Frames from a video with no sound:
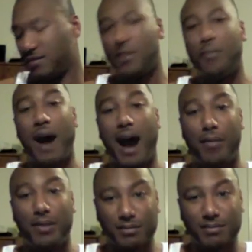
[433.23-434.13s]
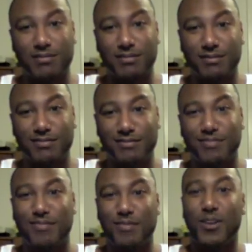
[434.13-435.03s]
Pop.
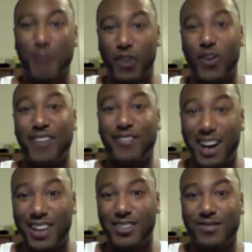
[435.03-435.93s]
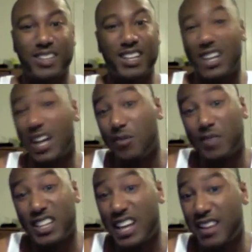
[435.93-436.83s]
My grandfather. Love him
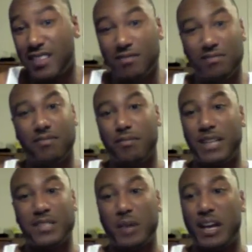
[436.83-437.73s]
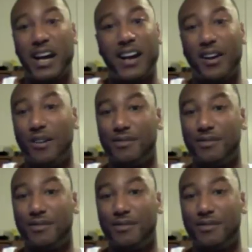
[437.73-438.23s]
to death. Best man I know.